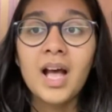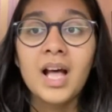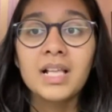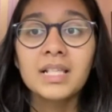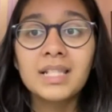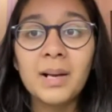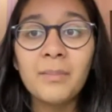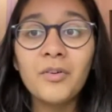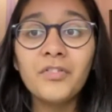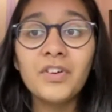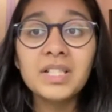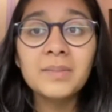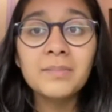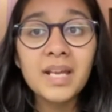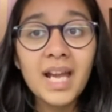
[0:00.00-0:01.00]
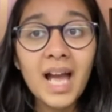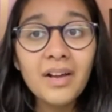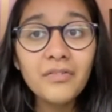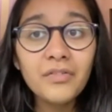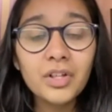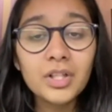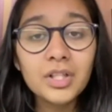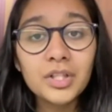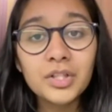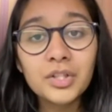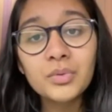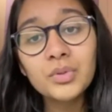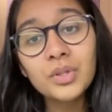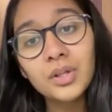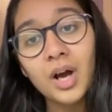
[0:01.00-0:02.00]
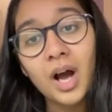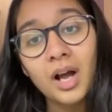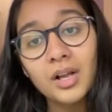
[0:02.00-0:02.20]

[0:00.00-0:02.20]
Some of us may have learned to